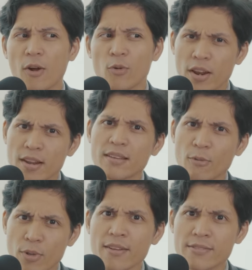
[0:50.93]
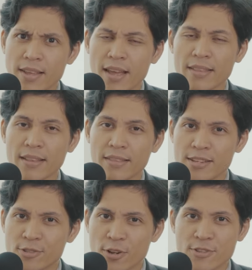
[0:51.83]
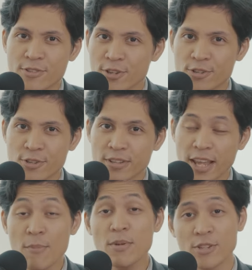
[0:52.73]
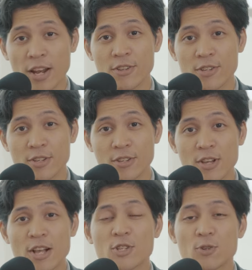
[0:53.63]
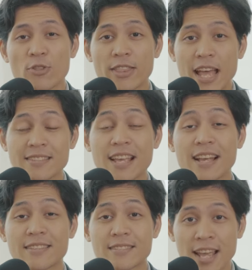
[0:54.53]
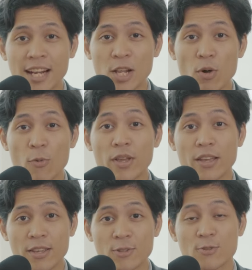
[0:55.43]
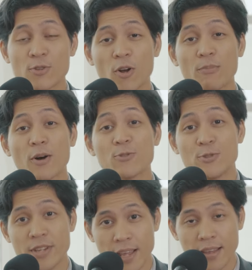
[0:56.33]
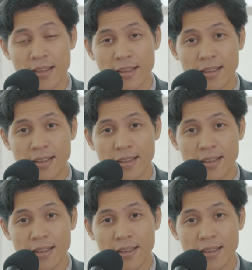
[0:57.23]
We understand that this transition can be challenging, so that's exactly what we are here to talk about today.